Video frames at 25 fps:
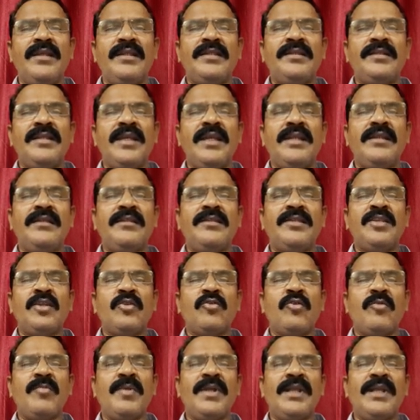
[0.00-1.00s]
Then the
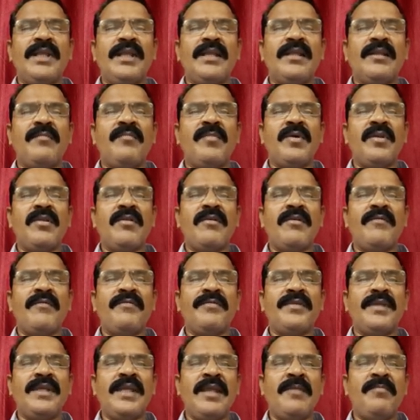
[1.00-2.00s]
chromatic number
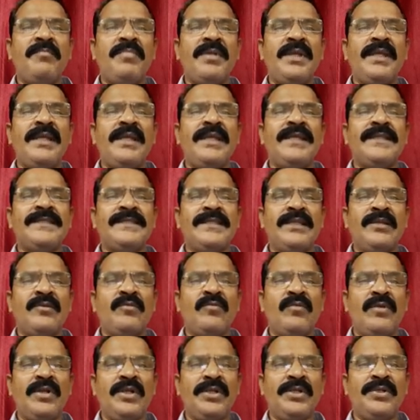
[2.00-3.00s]
of Kp is
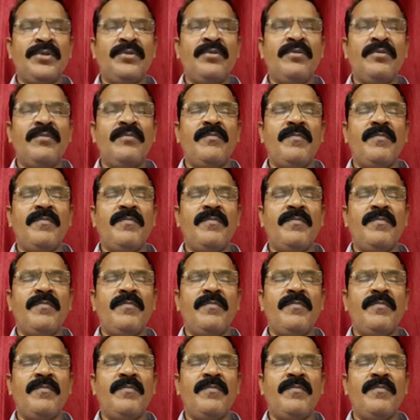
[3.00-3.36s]
equal to